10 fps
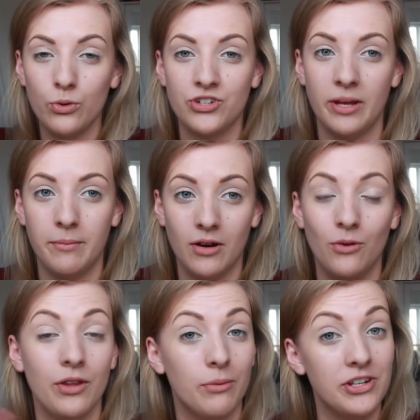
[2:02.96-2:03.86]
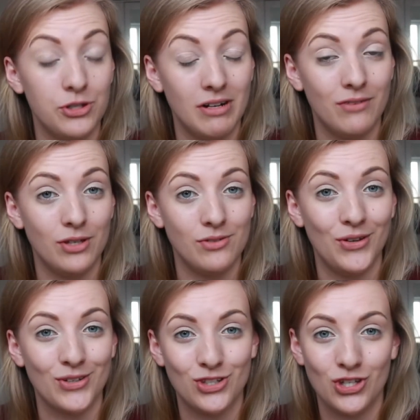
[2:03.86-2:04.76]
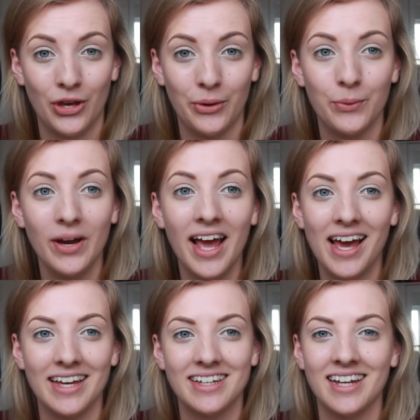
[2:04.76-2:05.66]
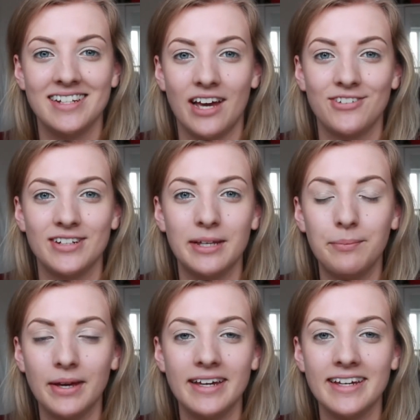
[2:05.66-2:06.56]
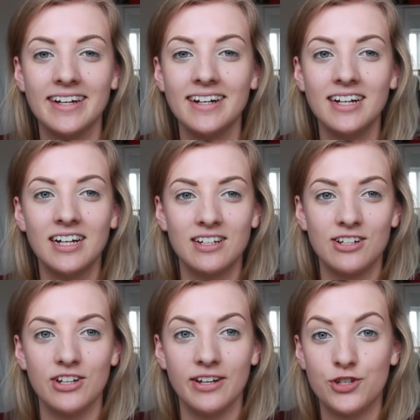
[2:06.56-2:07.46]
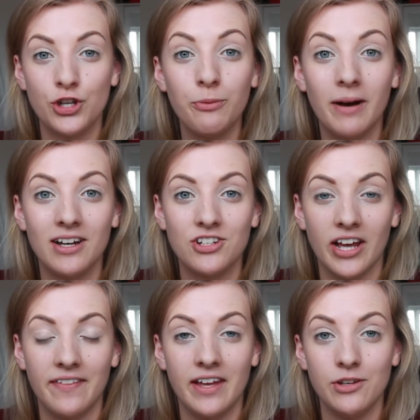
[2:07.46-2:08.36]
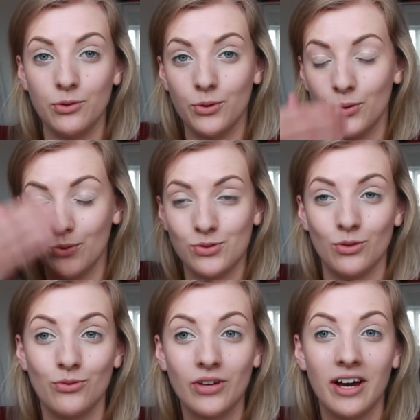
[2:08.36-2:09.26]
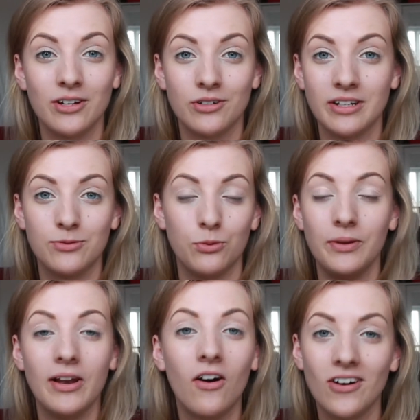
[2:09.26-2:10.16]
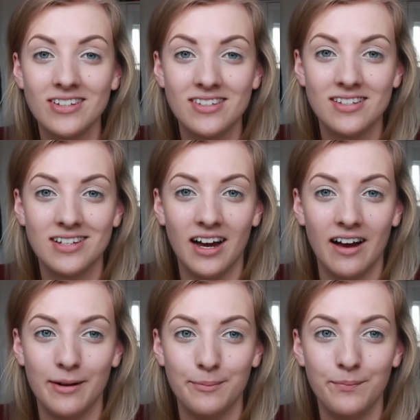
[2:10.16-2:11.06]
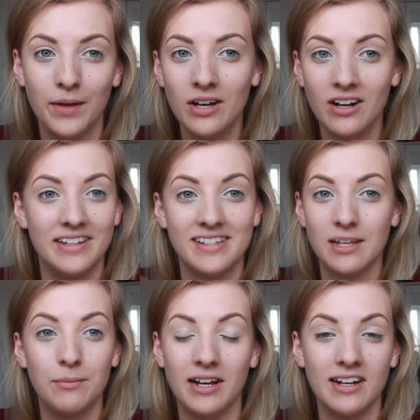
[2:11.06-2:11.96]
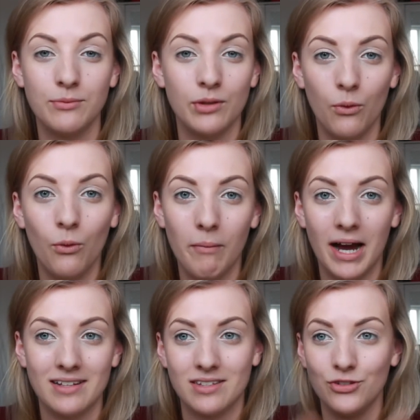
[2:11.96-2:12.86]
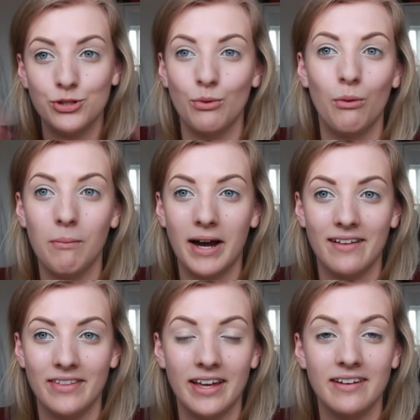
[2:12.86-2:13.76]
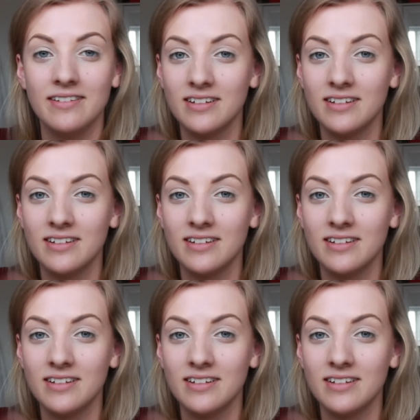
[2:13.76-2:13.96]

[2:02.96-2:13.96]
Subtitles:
shimmer, although I do love those looks too, it can definitely be too much and then your sort of cut crease will be lost. And similarly with all mattes, if you do all matte, then